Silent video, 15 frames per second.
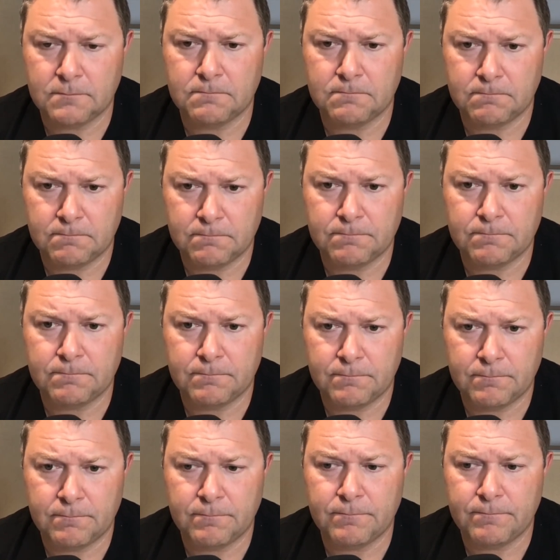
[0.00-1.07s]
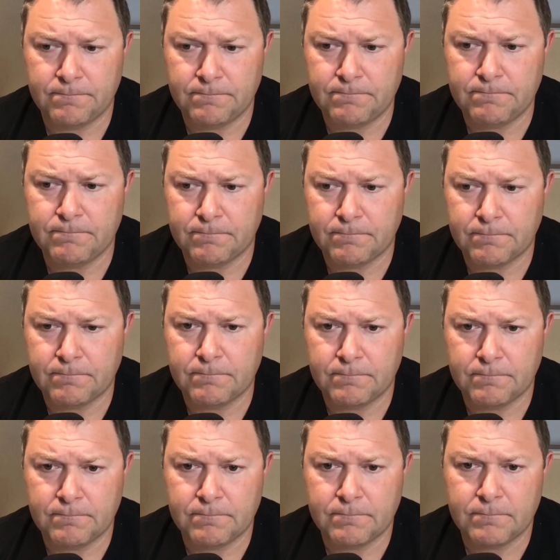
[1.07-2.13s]

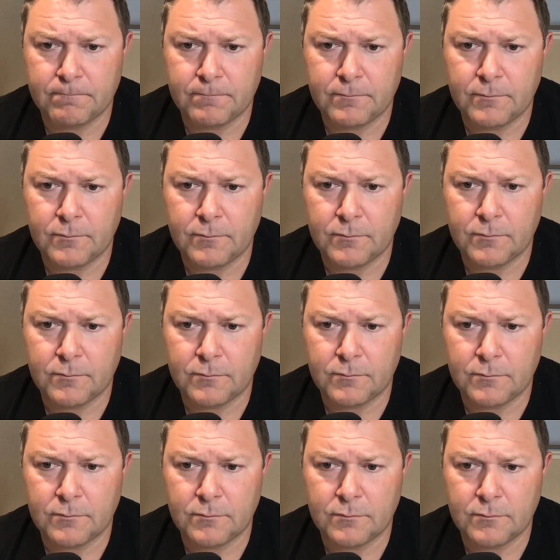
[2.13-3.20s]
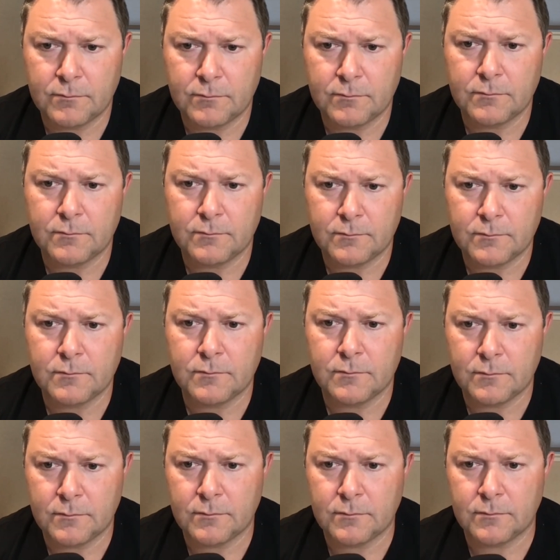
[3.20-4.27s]

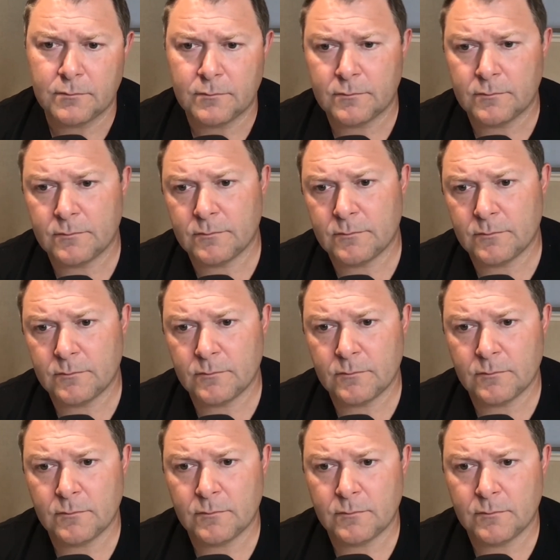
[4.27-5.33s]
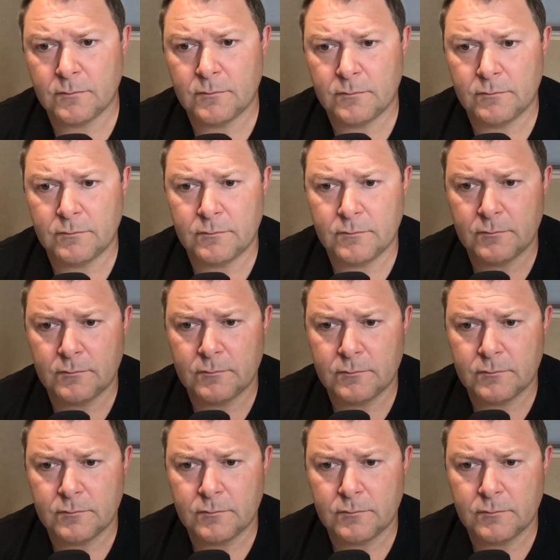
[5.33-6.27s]
No words are spoken by the person on screen.